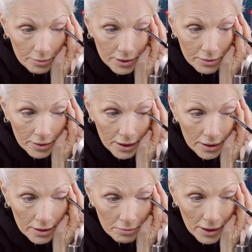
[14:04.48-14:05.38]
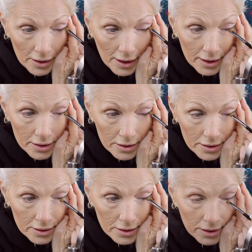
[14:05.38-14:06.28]
between my
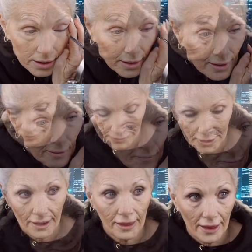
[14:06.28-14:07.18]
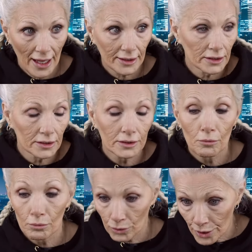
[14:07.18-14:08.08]
lashes. That is
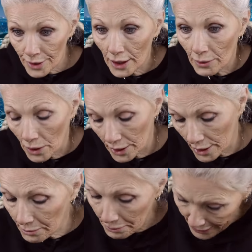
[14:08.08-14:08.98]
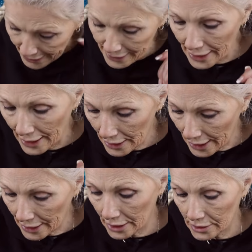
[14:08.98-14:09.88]
more than I wanted, but I
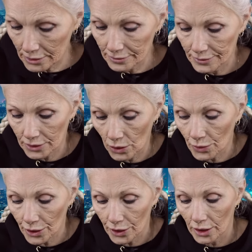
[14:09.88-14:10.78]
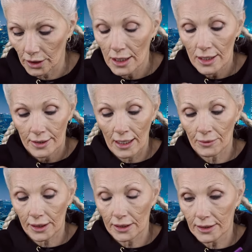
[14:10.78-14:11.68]
like it. So we're good. Now
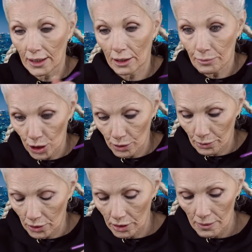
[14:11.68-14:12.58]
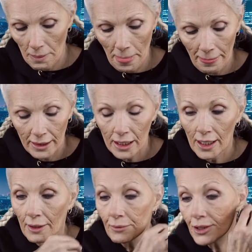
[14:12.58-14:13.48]
we're gonna take our purple
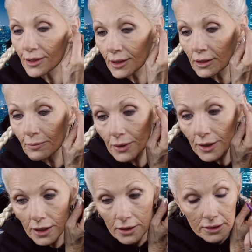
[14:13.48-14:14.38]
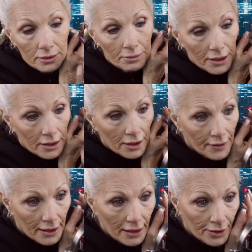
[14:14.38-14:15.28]
and we're just gonna put a little bit in
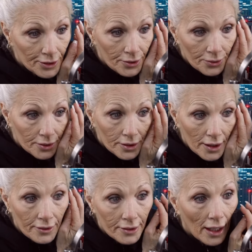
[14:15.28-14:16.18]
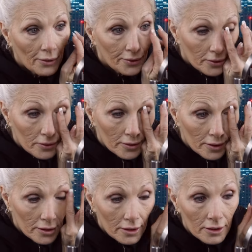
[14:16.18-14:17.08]
the inner corner and the outer
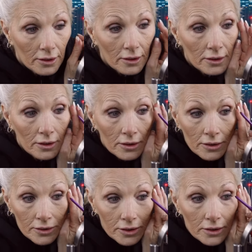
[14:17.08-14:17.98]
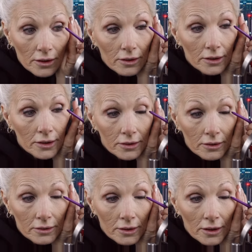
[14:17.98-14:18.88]
corner. Just a
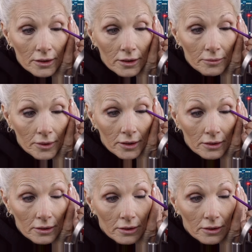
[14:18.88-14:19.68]
little tiny bit